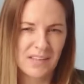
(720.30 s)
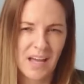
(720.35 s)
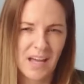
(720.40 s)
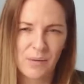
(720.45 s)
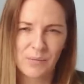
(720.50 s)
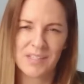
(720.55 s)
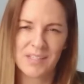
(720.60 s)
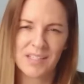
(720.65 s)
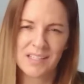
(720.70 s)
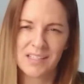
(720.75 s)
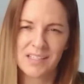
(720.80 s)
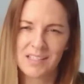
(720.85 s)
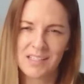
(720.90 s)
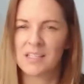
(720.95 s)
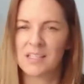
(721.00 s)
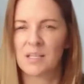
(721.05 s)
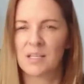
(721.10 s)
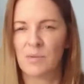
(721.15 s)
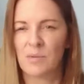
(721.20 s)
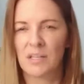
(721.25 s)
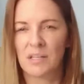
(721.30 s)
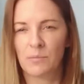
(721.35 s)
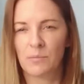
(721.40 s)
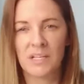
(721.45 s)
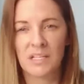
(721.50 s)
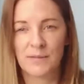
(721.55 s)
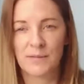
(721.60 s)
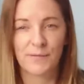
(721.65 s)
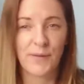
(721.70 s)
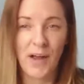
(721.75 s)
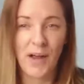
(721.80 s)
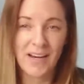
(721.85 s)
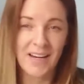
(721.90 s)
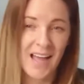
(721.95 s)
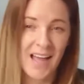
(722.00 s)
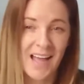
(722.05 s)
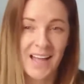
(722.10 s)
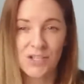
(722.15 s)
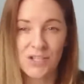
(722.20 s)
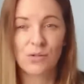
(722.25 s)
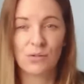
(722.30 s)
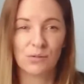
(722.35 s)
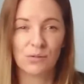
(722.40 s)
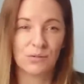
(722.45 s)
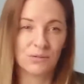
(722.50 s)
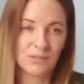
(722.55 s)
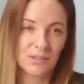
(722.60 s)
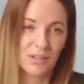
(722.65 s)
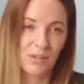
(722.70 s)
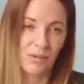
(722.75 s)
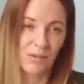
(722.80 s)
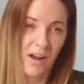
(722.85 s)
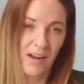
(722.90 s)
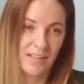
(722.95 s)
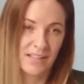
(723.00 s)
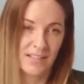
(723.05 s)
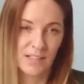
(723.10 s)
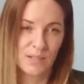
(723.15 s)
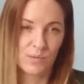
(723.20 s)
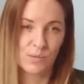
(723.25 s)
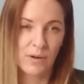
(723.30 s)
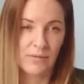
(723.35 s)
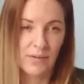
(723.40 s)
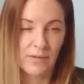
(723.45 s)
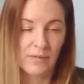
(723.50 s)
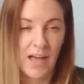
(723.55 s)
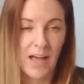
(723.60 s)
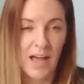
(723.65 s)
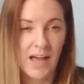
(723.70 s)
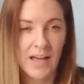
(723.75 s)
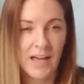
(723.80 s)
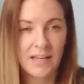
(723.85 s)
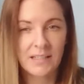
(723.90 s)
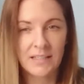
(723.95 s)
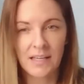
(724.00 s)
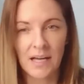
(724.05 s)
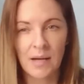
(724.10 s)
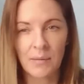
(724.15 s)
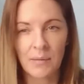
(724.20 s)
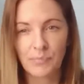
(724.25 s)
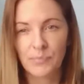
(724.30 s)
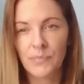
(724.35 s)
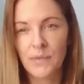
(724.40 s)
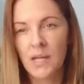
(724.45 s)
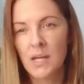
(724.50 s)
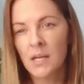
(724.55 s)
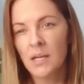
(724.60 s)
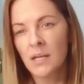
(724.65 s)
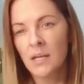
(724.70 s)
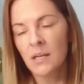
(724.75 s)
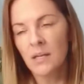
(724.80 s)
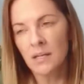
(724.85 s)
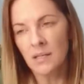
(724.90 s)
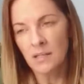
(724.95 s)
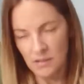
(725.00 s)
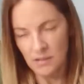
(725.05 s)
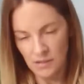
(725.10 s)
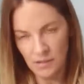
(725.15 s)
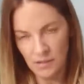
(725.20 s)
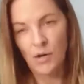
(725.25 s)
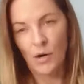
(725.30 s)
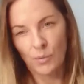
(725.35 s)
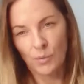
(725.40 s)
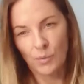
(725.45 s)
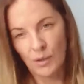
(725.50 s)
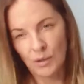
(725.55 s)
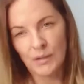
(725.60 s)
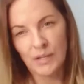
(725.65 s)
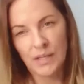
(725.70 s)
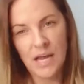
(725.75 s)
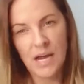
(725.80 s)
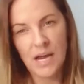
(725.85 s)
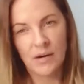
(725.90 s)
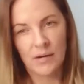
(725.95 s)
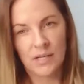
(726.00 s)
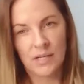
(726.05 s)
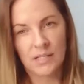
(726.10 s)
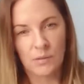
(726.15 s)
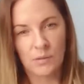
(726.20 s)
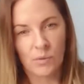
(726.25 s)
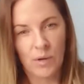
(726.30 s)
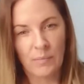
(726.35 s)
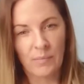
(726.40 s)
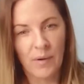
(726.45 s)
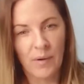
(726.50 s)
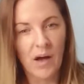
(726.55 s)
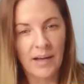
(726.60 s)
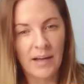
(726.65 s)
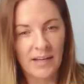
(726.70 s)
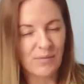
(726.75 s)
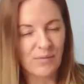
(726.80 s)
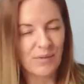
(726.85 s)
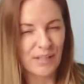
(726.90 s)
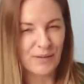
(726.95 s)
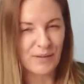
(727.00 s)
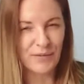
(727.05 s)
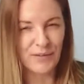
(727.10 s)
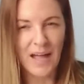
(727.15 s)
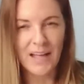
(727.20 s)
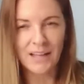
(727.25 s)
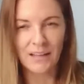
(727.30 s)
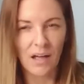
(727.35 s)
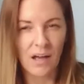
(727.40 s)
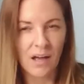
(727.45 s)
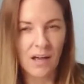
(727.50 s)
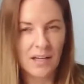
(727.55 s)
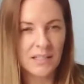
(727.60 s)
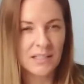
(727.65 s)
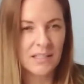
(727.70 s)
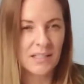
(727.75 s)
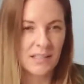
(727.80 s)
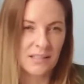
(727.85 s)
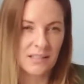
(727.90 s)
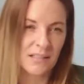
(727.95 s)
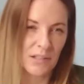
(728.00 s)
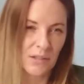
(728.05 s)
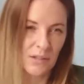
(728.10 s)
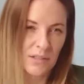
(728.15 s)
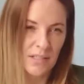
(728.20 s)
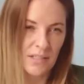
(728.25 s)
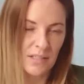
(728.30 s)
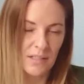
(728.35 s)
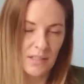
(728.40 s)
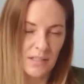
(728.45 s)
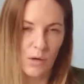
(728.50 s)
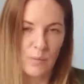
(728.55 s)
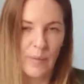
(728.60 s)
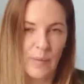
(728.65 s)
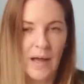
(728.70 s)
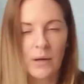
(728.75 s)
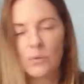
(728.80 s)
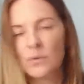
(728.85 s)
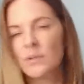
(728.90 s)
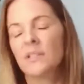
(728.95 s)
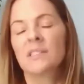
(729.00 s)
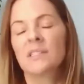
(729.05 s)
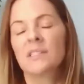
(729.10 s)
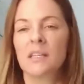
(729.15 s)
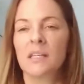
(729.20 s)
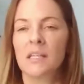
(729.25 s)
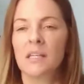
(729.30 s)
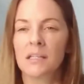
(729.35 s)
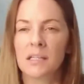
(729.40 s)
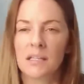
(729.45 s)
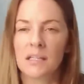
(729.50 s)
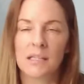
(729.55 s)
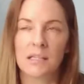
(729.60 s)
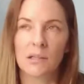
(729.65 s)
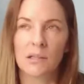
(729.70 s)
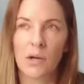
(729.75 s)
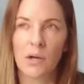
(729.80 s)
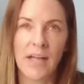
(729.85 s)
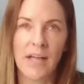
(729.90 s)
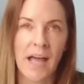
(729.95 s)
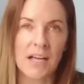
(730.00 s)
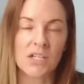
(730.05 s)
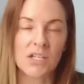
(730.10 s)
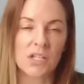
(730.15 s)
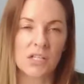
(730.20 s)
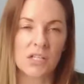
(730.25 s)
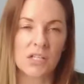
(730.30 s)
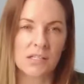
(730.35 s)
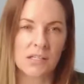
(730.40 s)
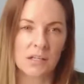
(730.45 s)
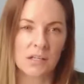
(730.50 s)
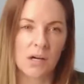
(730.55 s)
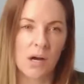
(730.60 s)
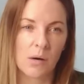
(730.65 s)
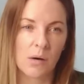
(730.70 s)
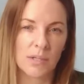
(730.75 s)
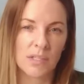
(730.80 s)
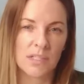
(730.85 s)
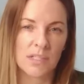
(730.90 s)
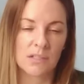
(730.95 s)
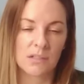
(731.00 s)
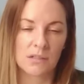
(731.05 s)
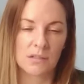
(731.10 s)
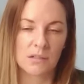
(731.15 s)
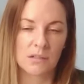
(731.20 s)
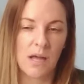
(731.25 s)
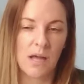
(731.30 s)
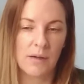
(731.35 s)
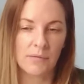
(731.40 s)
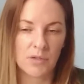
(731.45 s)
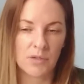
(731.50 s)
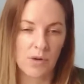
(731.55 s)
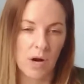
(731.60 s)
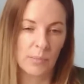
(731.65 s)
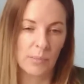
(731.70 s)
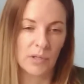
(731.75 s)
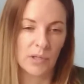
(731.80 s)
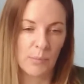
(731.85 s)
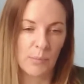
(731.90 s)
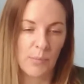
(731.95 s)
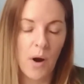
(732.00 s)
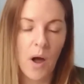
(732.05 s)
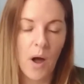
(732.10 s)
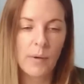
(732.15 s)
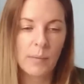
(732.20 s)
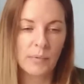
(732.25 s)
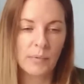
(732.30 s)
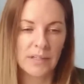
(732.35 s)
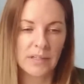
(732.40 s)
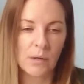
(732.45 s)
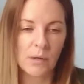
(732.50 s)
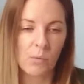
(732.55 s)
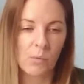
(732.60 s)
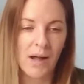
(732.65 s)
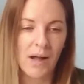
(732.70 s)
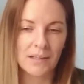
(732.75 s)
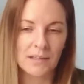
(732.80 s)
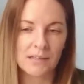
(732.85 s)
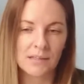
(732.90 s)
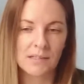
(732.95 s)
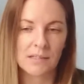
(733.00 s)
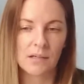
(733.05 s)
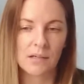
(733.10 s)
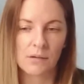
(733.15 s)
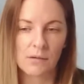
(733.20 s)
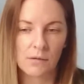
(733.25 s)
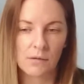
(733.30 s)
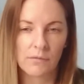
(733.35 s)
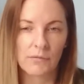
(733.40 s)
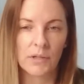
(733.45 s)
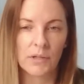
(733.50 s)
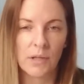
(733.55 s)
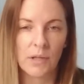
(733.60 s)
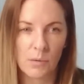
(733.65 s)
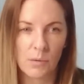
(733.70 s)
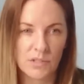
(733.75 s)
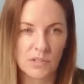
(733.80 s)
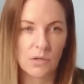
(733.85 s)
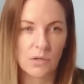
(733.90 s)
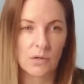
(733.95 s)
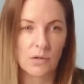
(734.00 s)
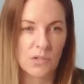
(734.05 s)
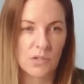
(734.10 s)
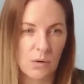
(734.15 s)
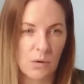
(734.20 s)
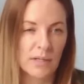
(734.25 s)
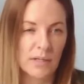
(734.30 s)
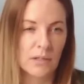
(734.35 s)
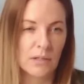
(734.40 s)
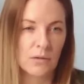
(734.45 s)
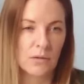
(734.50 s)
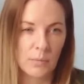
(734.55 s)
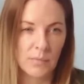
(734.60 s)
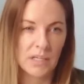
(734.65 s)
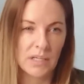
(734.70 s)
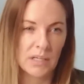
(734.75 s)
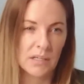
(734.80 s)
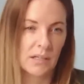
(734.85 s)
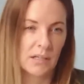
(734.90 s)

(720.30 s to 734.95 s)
and that was considered to be the biggest financial crisis we've ever had. Well, in the areas that we're buying, it really flatlined, didn't go backwards. I think that the locations that are going to have trouble are probably the ones that are of a lower socioeconomic